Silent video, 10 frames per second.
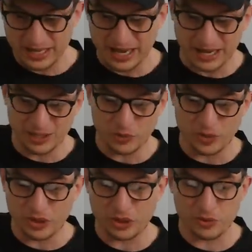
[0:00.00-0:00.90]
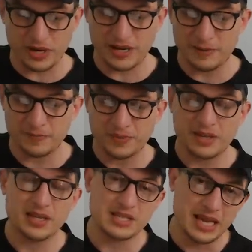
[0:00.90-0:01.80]
Hunt with 3.
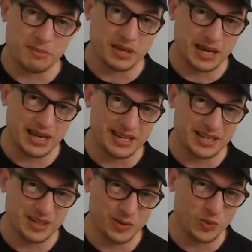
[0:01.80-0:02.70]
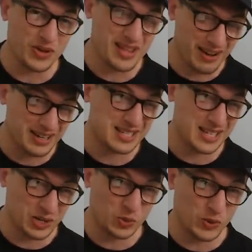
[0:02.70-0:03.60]
Sam Kane without a
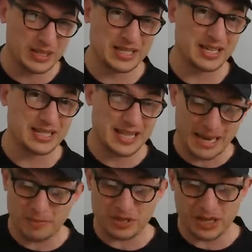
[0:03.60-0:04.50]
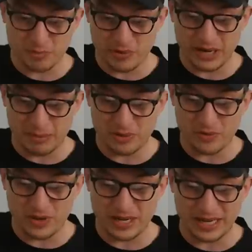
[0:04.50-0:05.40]
single one to his name, so he's bringing up the
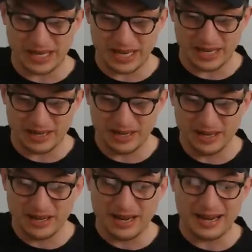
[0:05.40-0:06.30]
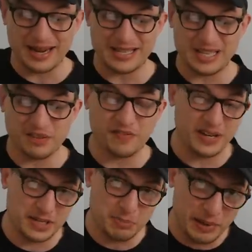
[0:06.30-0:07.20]
rear again. And then
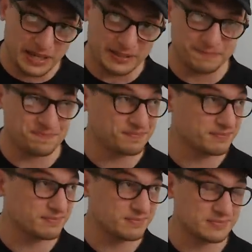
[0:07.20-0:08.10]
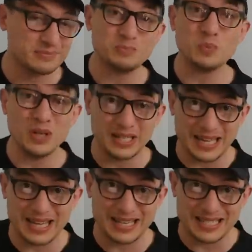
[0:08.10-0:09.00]
defenders beaten.
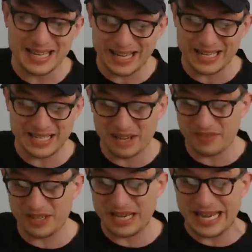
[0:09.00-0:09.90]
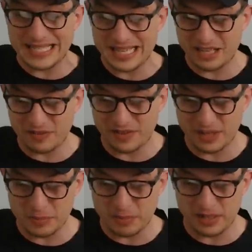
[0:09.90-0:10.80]
Again, it's Ari Savia, 18
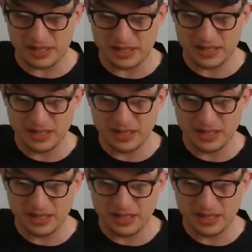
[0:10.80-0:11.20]
defenders beaten.